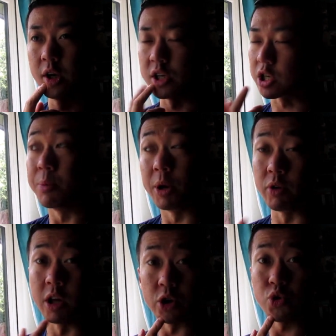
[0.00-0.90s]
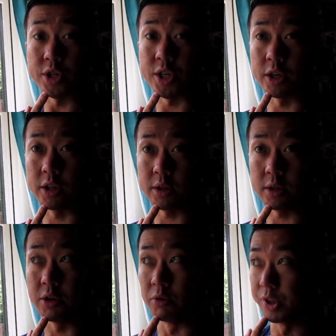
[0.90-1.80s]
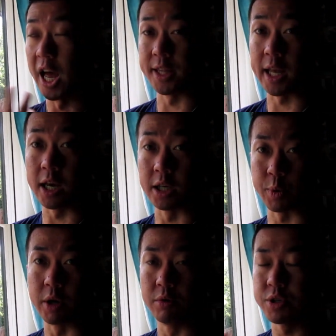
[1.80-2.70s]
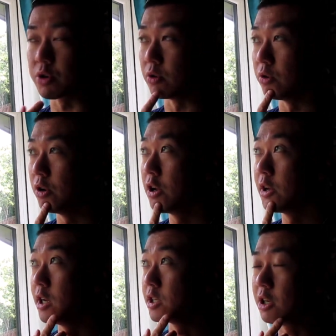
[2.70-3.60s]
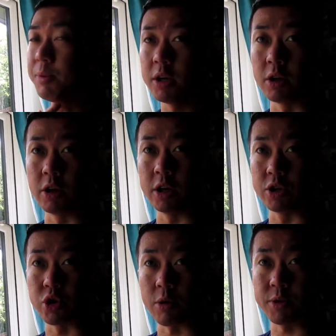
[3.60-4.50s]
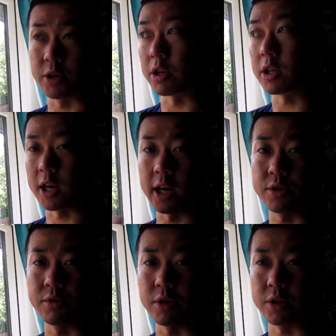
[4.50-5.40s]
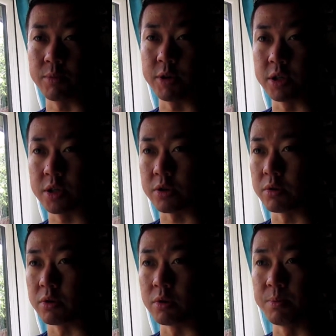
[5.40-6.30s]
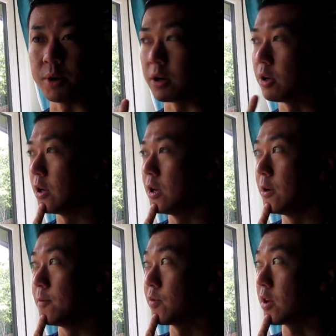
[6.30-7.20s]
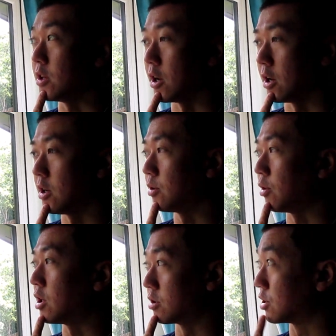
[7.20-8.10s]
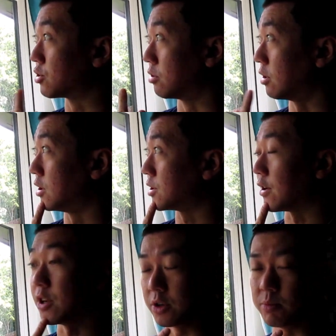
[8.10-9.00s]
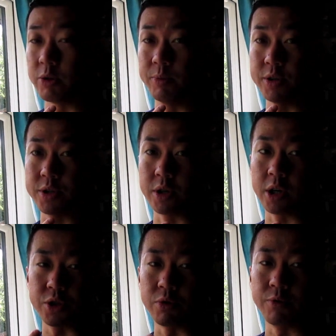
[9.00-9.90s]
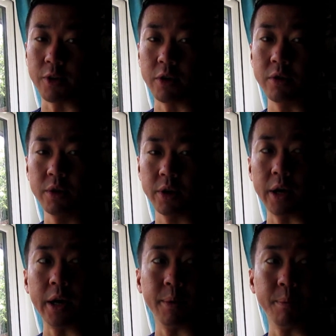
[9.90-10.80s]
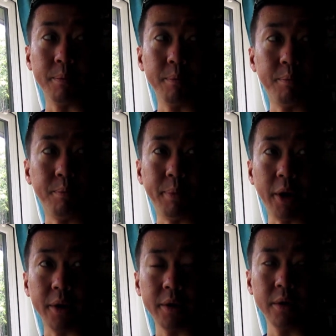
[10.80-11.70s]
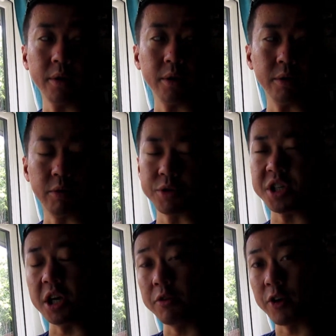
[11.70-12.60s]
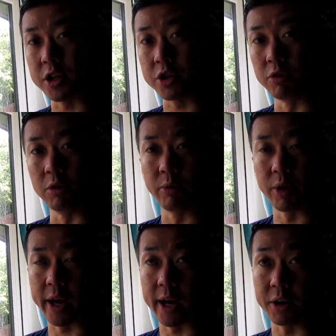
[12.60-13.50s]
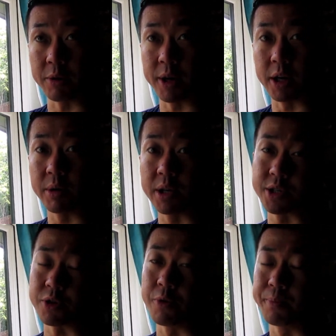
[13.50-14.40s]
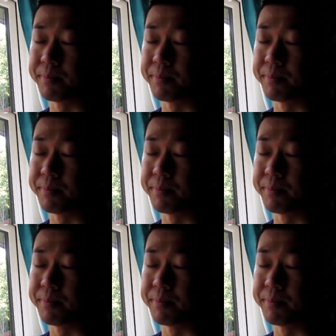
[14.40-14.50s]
it's going to be a really interesting, you know, that day as well. So it's going to be a lot a trip to, to get to it. I mean, so but yeah, the weather is, so, is fine in the moment so, uh, so far, um, but we'll see how things go. We're going to head up anyway, so